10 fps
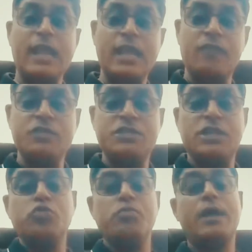a very clear
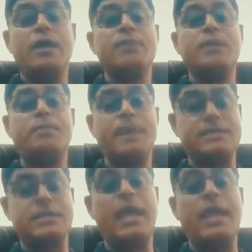vision to become the
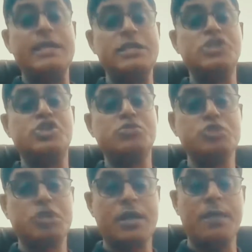best energy
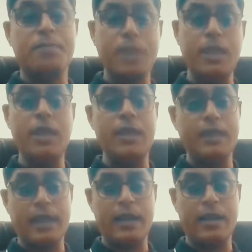distribution company
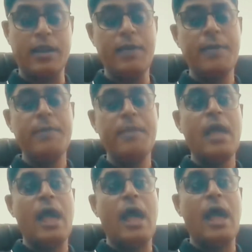in the country.
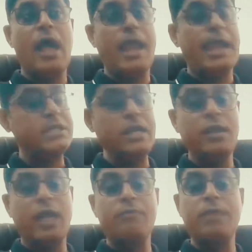
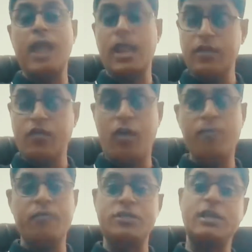Energy can be in any
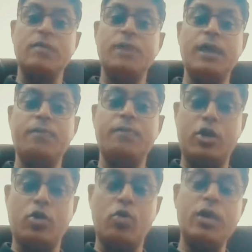form, which can be
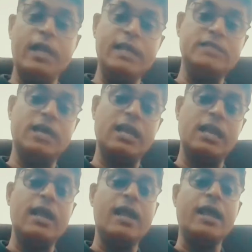petrol,
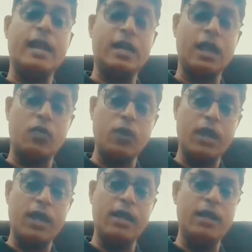diesel, electric
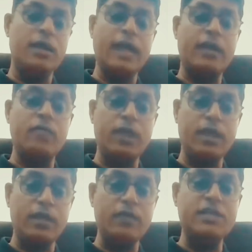vehicle, electric
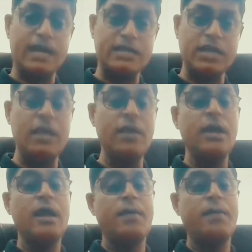EV charging,
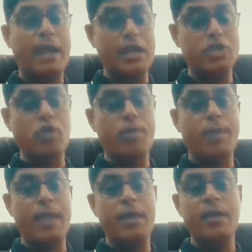battery
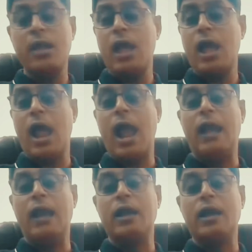swapping,
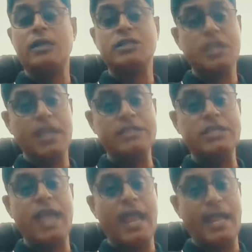and
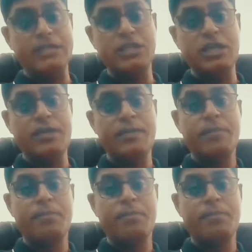CNG, LNG,